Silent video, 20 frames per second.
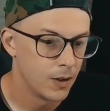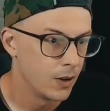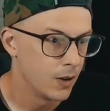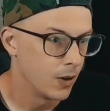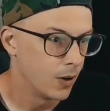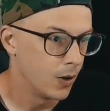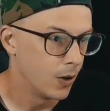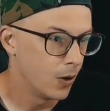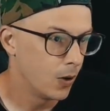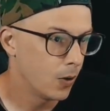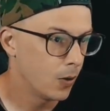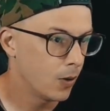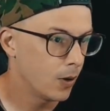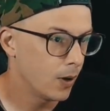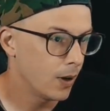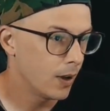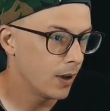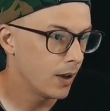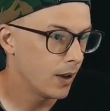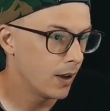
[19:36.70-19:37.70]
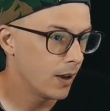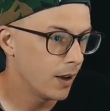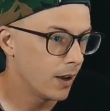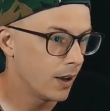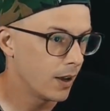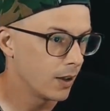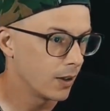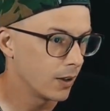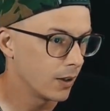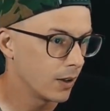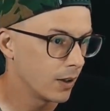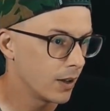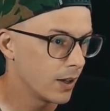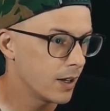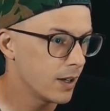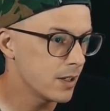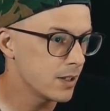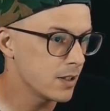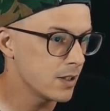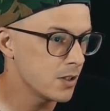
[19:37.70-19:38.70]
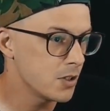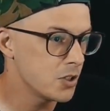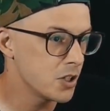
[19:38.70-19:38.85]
Oh, and ladies and